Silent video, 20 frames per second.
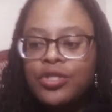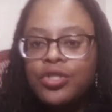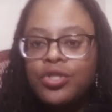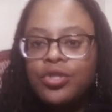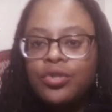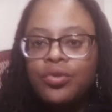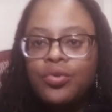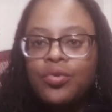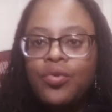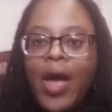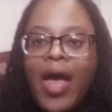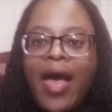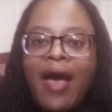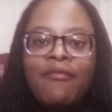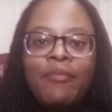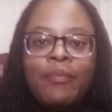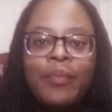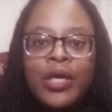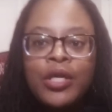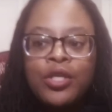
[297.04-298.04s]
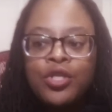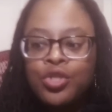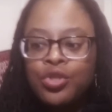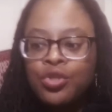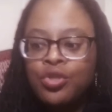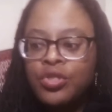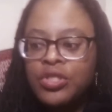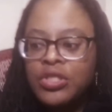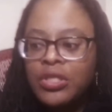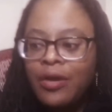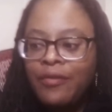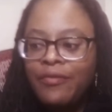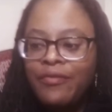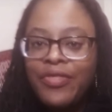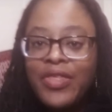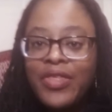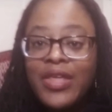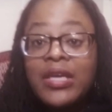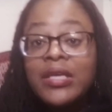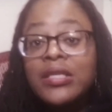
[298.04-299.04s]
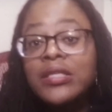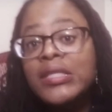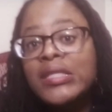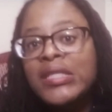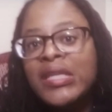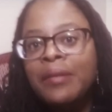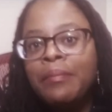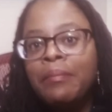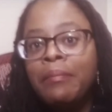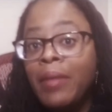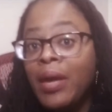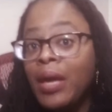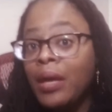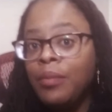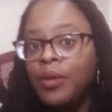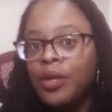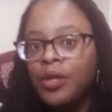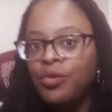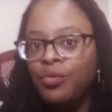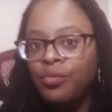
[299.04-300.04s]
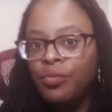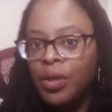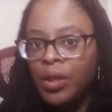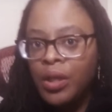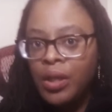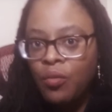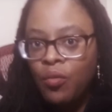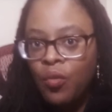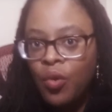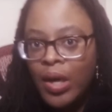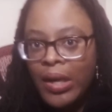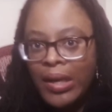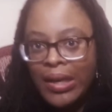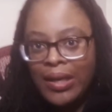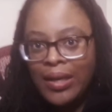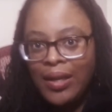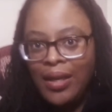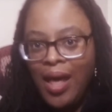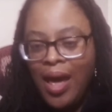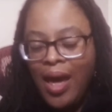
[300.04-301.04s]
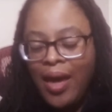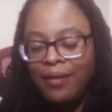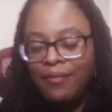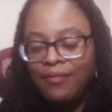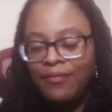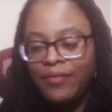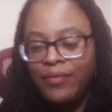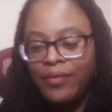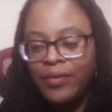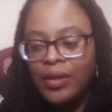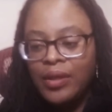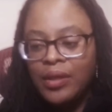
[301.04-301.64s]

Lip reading: to have pictures of things that maybe you really want in life.